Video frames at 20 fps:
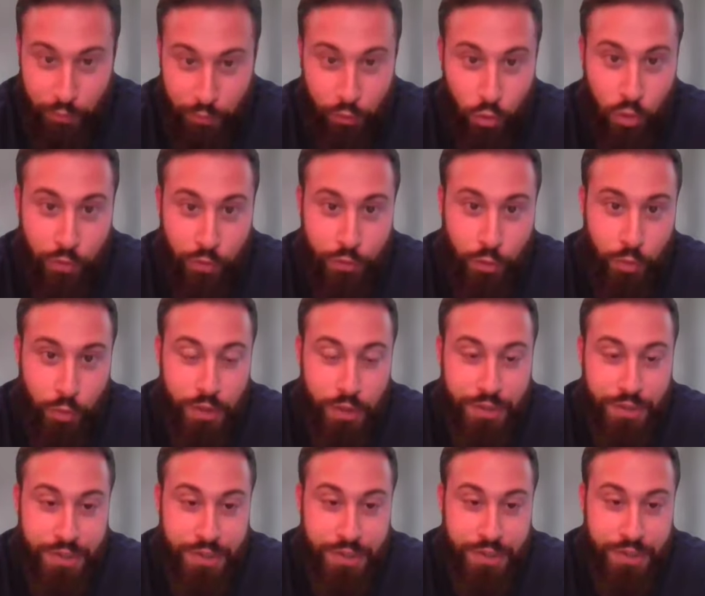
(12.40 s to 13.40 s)
For all of your
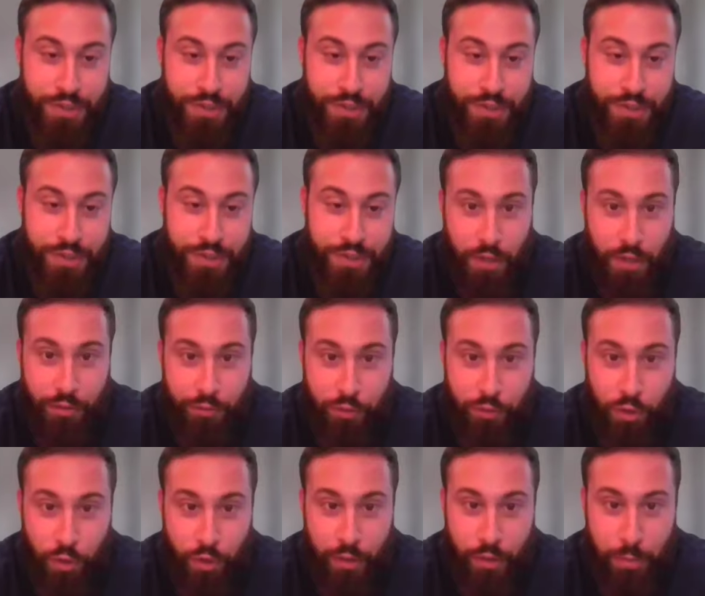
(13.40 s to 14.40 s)
real estate needs in South
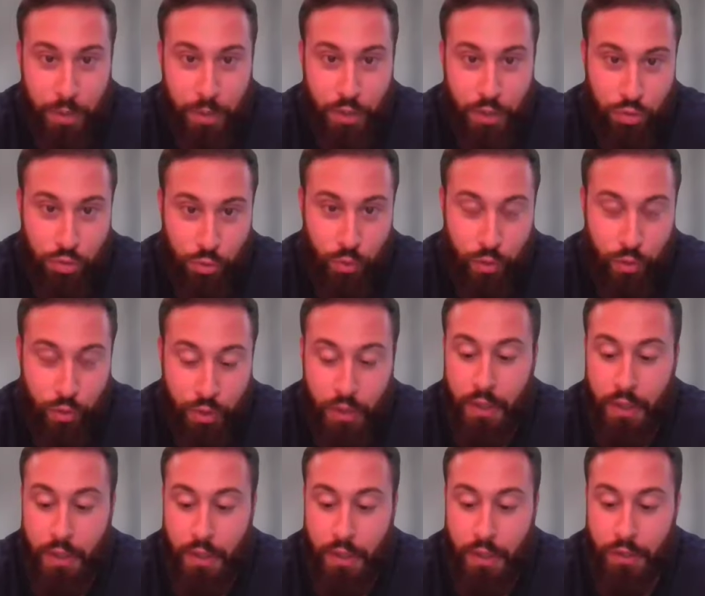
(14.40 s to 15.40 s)
Florida, make sure
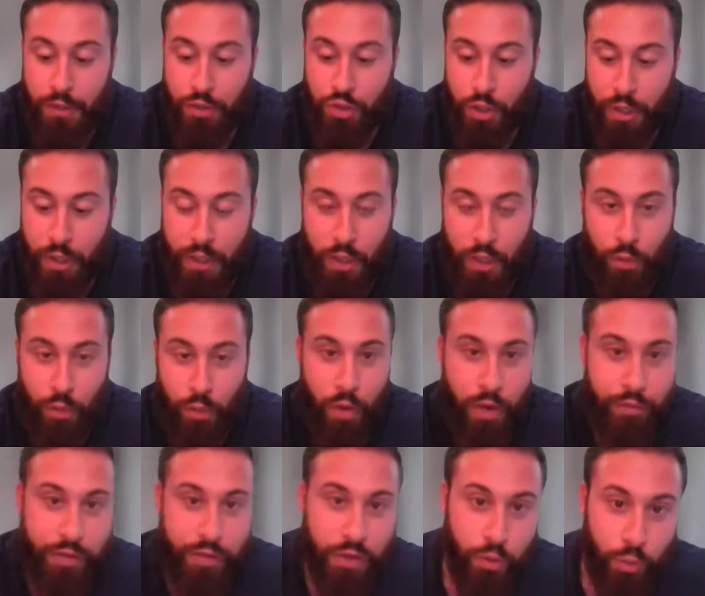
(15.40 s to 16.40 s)
to check out
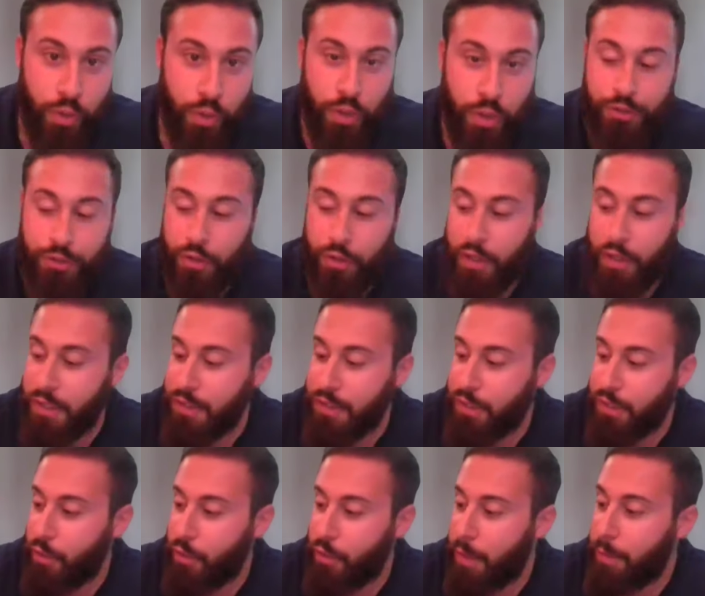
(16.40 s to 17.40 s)
Rafi the Realtor on
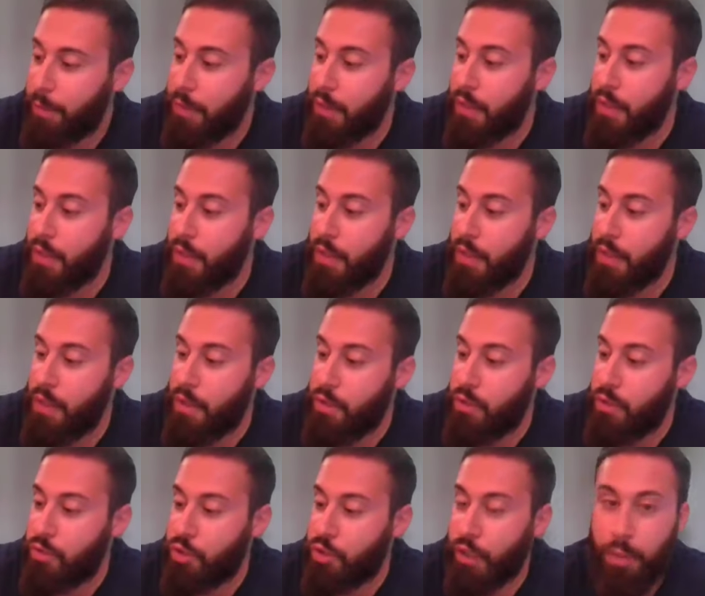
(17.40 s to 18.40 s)
Instagram.
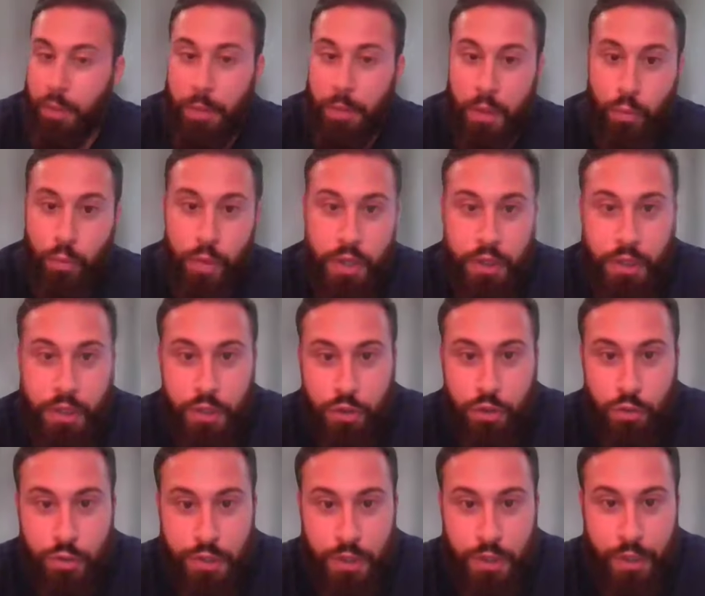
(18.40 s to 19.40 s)
Check out my weekly
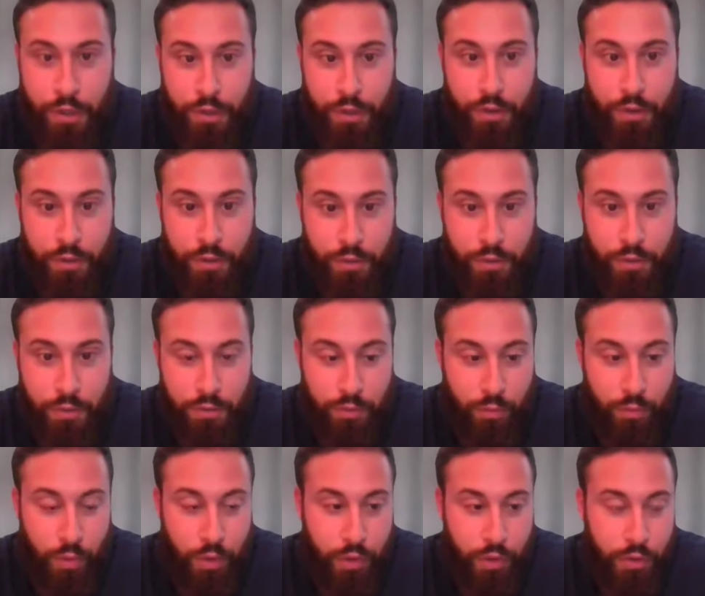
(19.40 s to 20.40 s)
newsletter
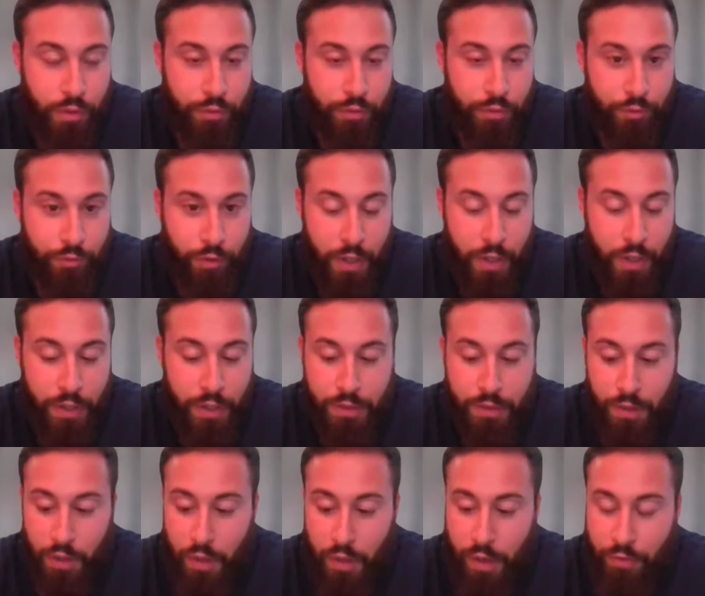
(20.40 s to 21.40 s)
where you can
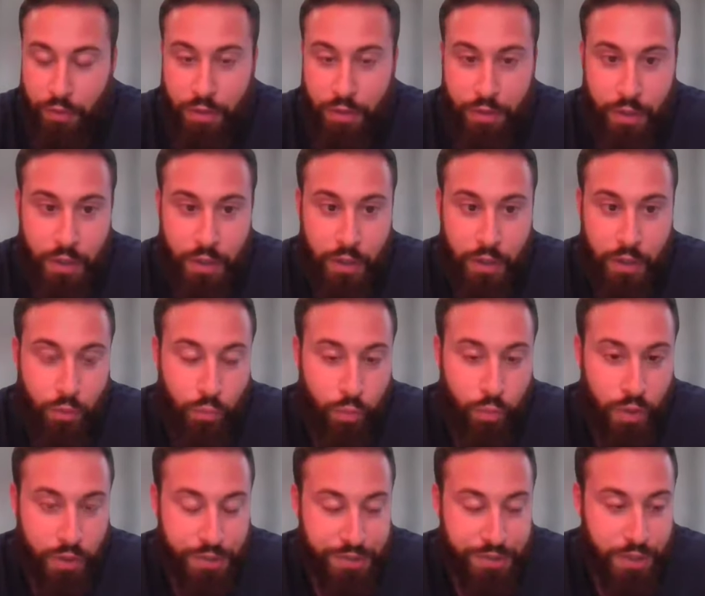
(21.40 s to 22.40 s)
find uh, everything
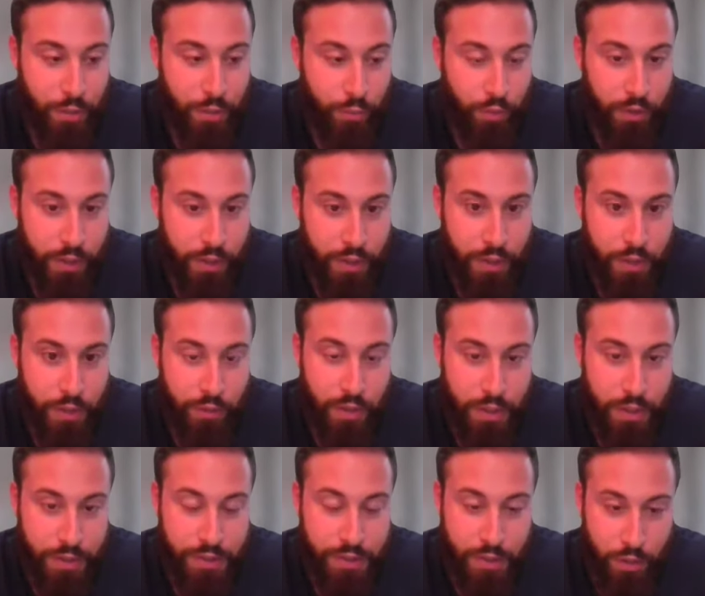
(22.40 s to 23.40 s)
real estate related
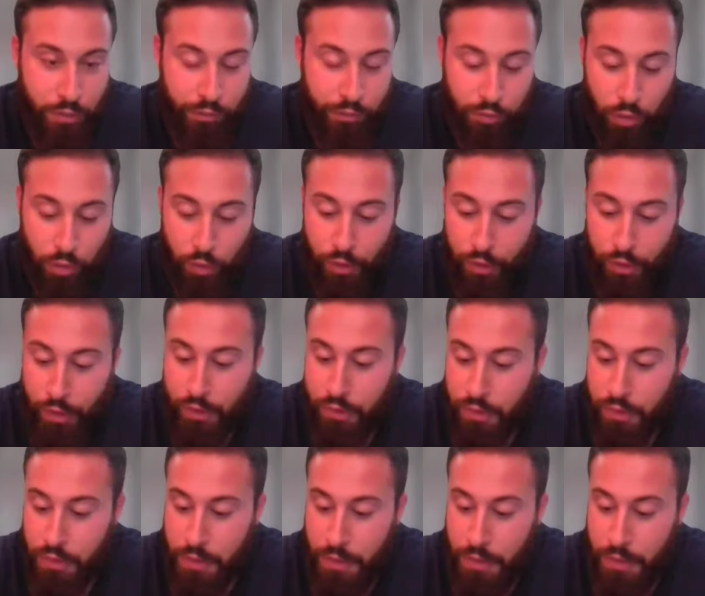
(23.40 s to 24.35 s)
in South Florida.